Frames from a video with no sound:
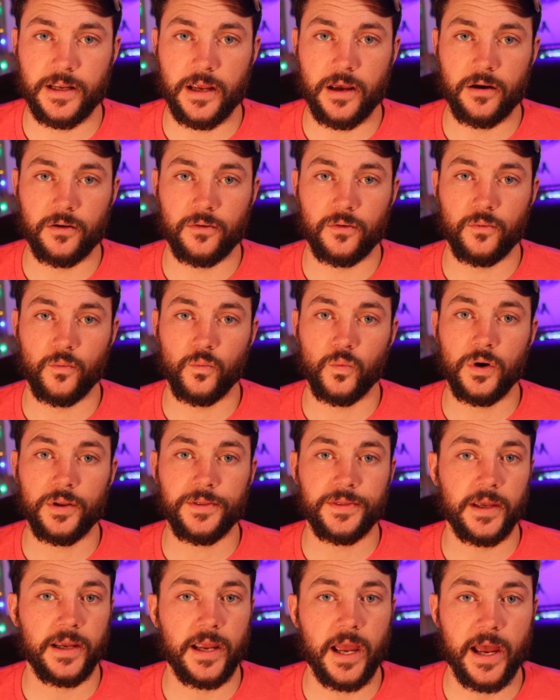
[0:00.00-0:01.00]
Now,
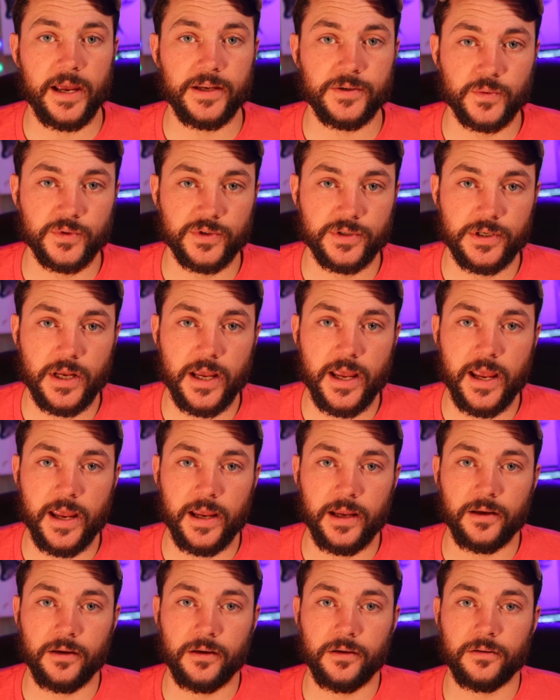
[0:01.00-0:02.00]
what the guys were
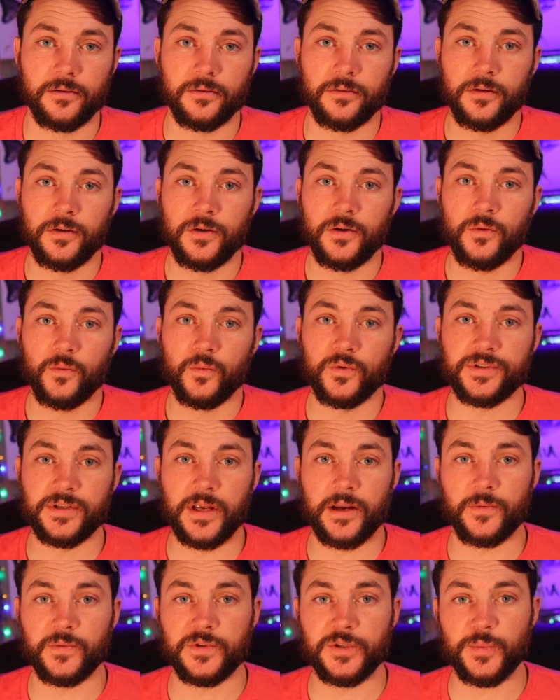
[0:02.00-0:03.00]
saying was
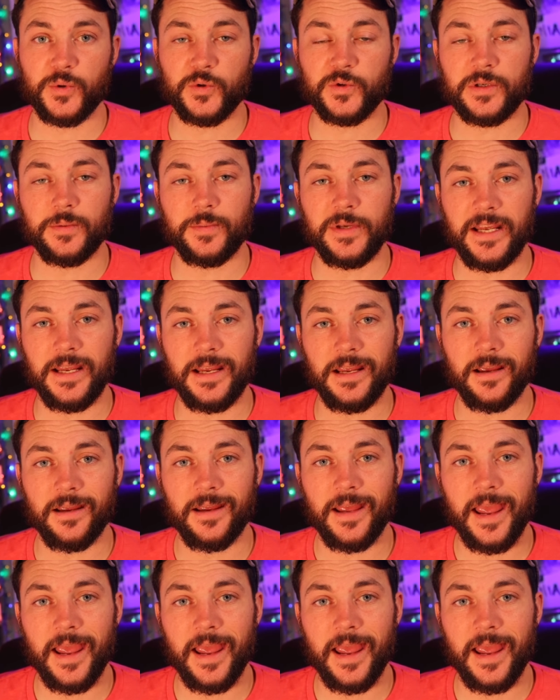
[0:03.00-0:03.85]
that it was supposed to be